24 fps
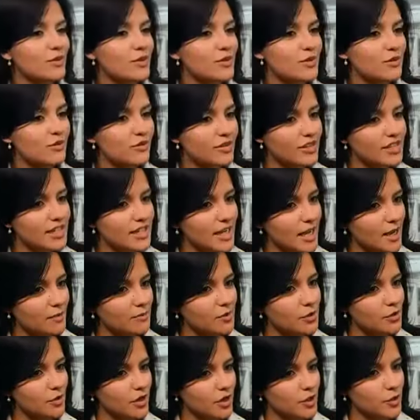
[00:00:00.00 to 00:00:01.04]
Pozo first
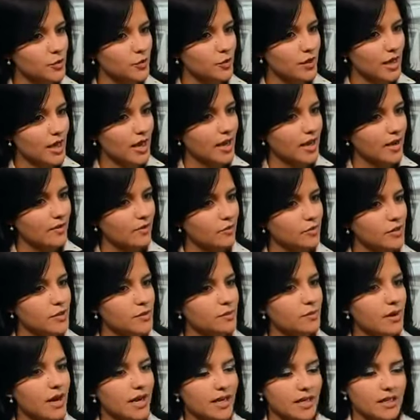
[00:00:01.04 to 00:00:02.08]
came to HBIF
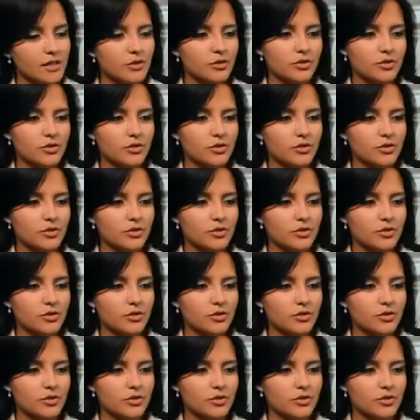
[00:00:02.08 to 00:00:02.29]
was back in